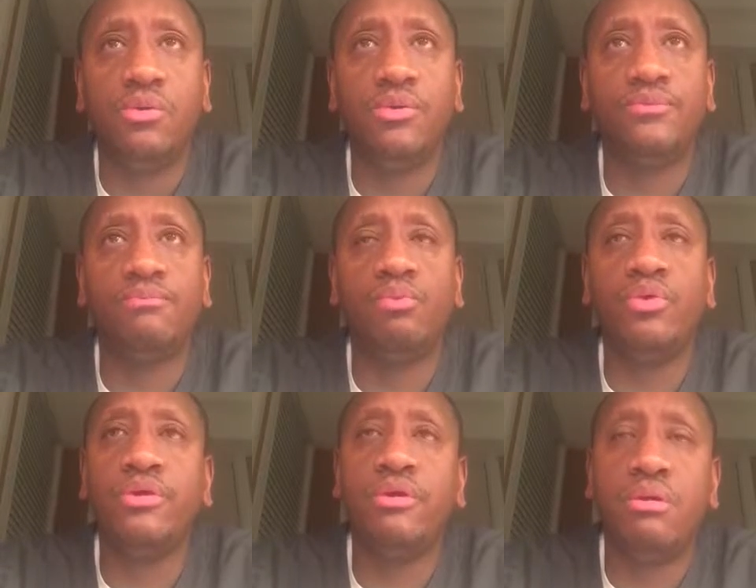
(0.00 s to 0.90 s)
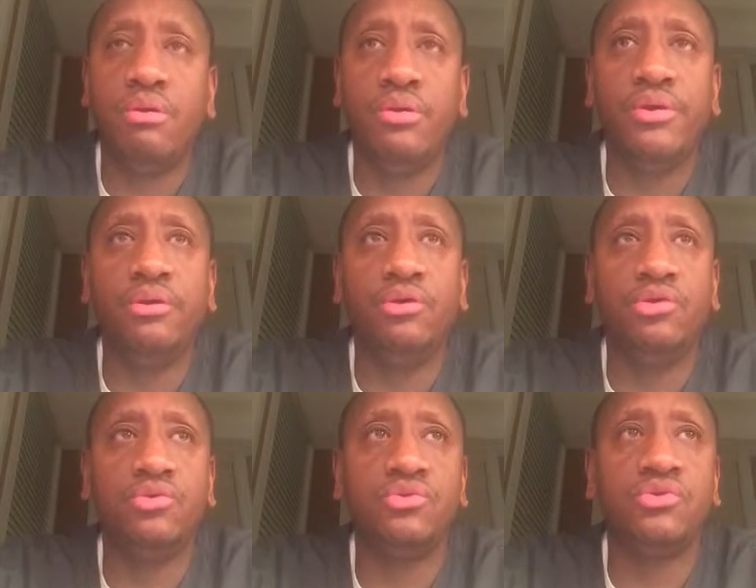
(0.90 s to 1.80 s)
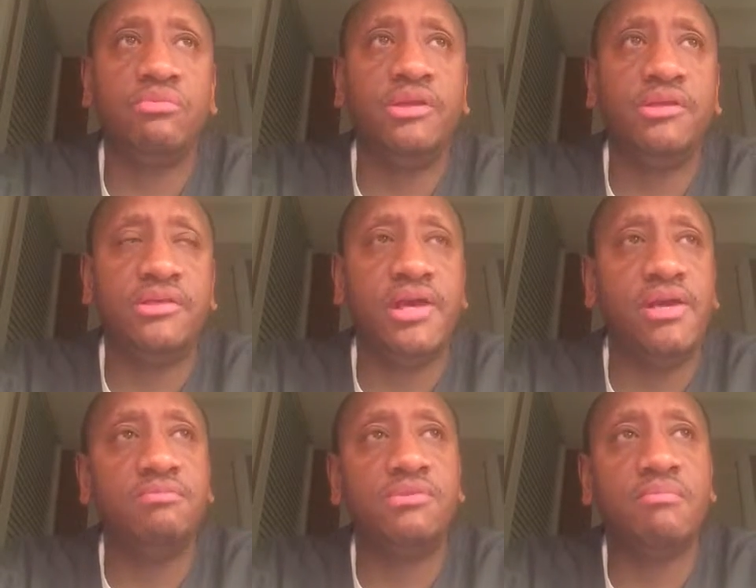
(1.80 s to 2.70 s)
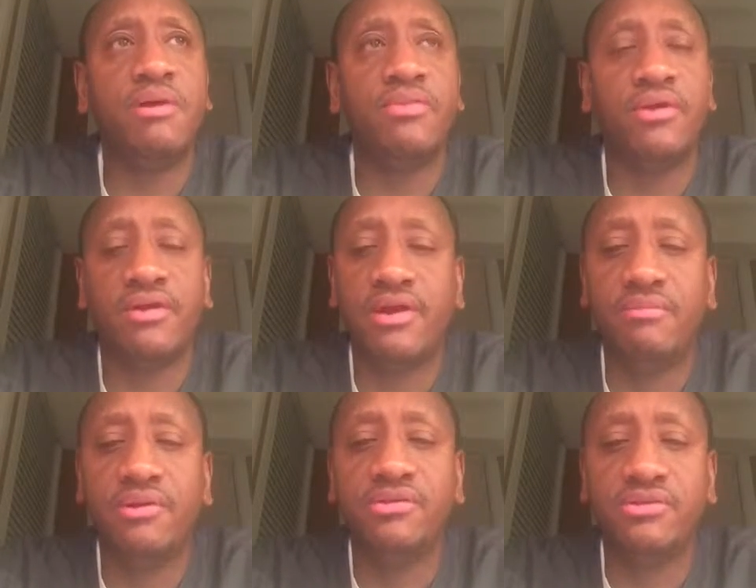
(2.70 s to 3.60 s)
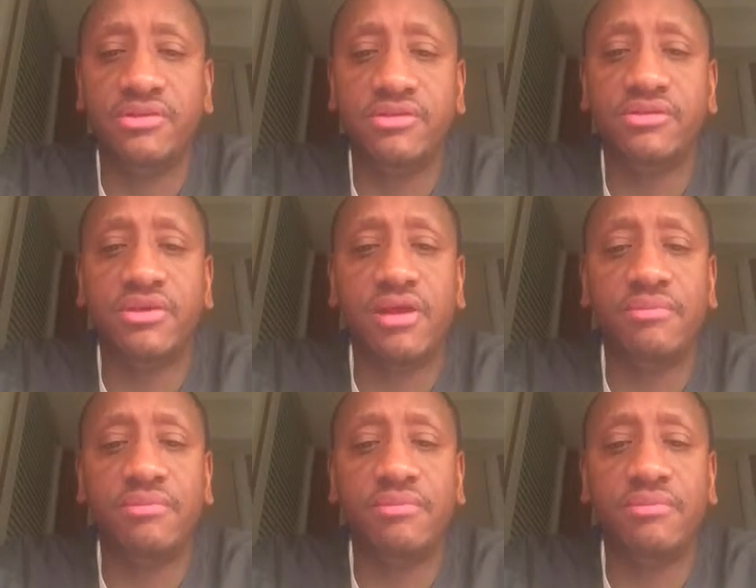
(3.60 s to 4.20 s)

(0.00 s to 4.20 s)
We heard on the news so many times about the climate change,